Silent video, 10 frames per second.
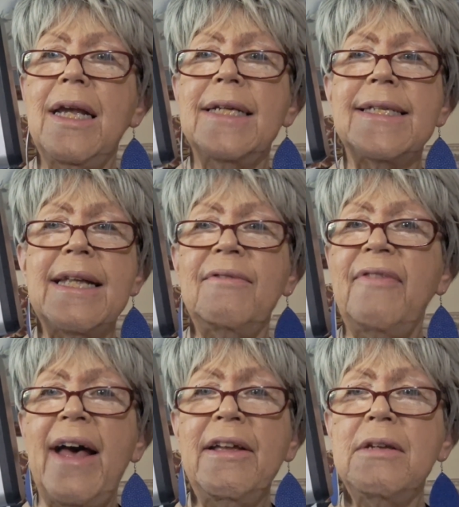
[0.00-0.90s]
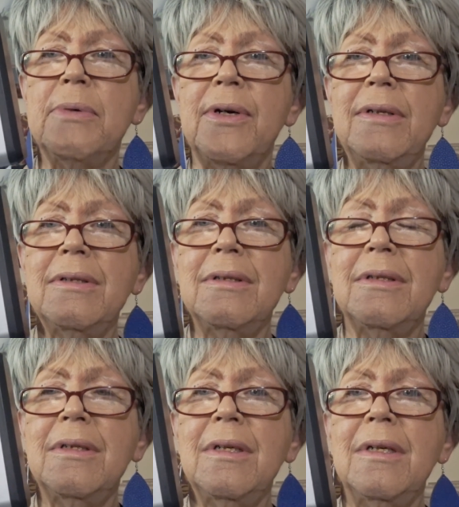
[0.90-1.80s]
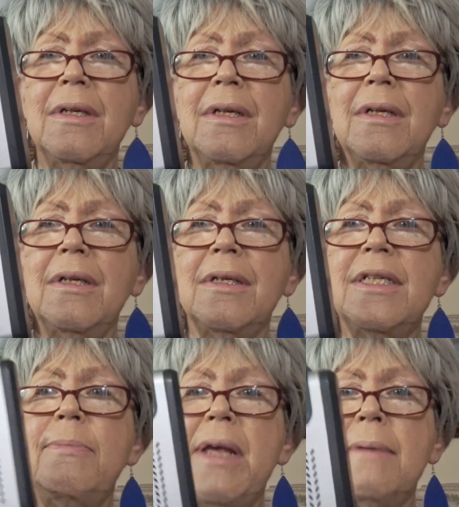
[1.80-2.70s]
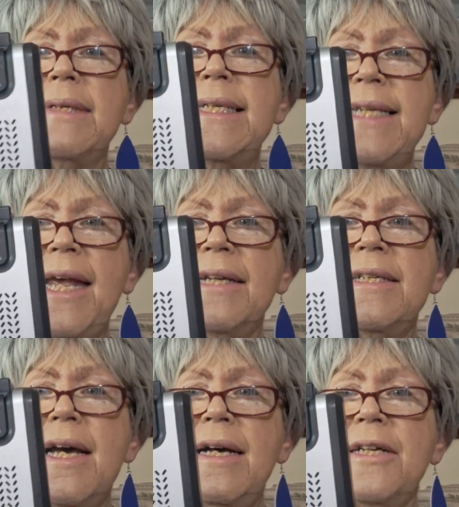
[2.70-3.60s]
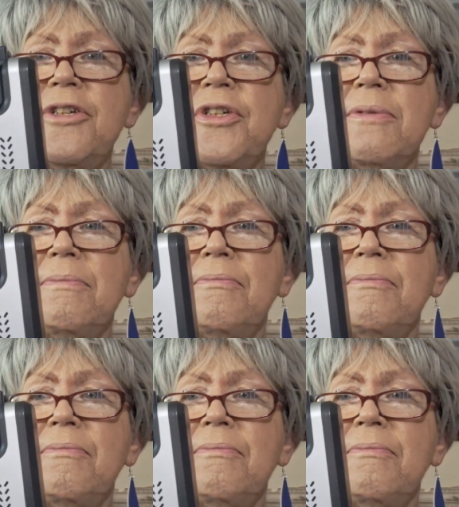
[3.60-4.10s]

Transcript: is invaluable to be able to stay in touch.